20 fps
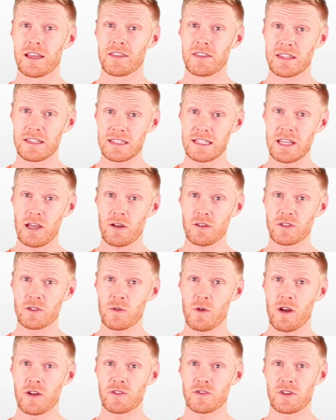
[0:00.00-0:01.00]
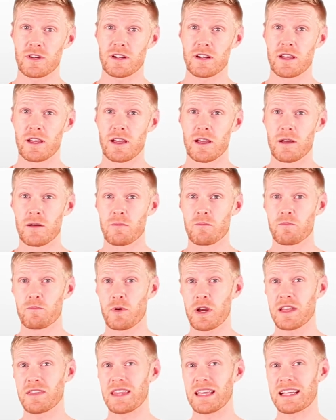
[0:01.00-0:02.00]
the CL200,
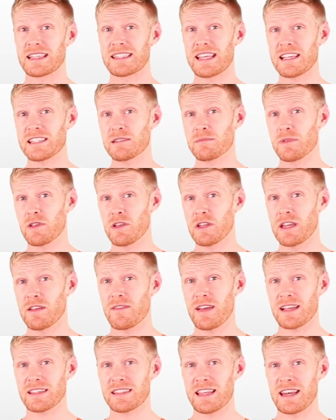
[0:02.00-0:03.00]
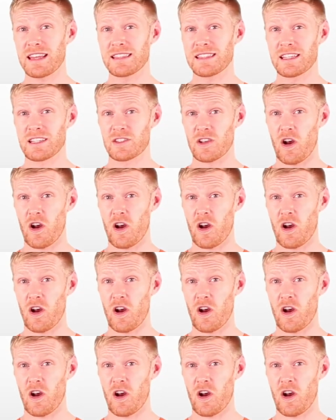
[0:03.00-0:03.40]
bringing the accessibility of x86